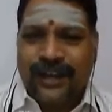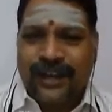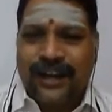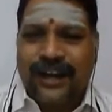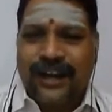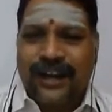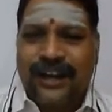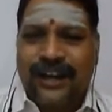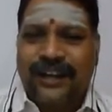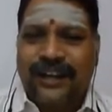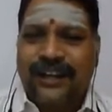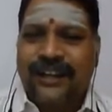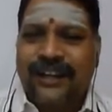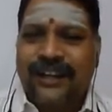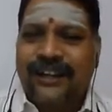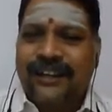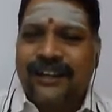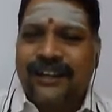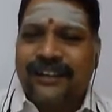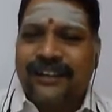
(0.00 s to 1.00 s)
and
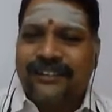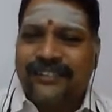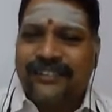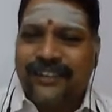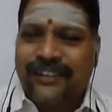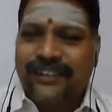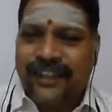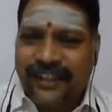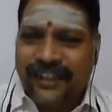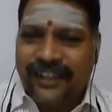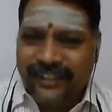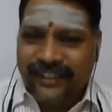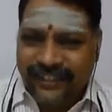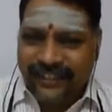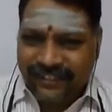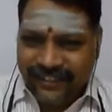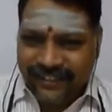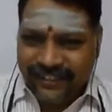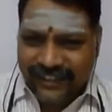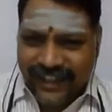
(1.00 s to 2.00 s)

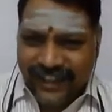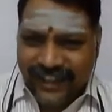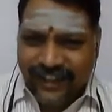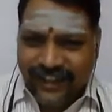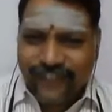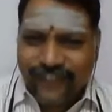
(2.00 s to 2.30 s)
their lack of